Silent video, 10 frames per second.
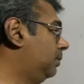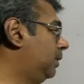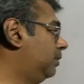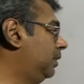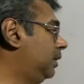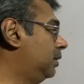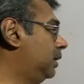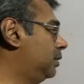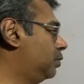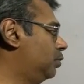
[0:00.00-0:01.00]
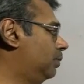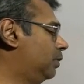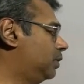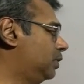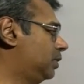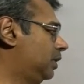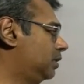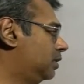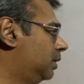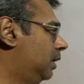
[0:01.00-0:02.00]
between these two
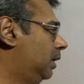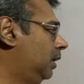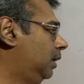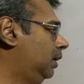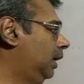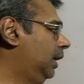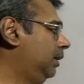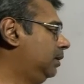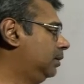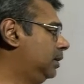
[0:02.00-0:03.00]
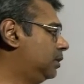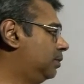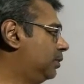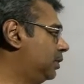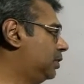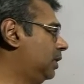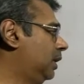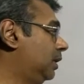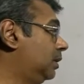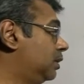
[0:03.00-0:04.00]
positions, like this position
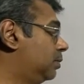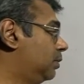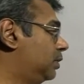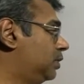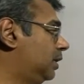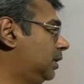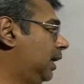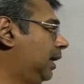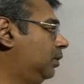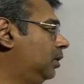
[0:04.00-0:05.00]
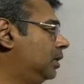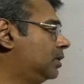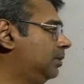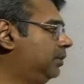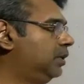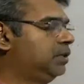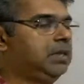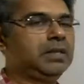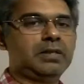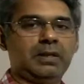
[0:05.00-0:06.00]
and this position, the angular
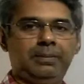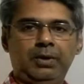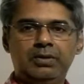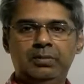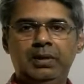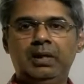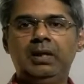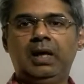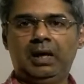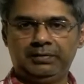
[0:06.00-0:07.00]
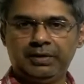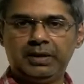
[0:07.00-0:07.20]
separation is approximately half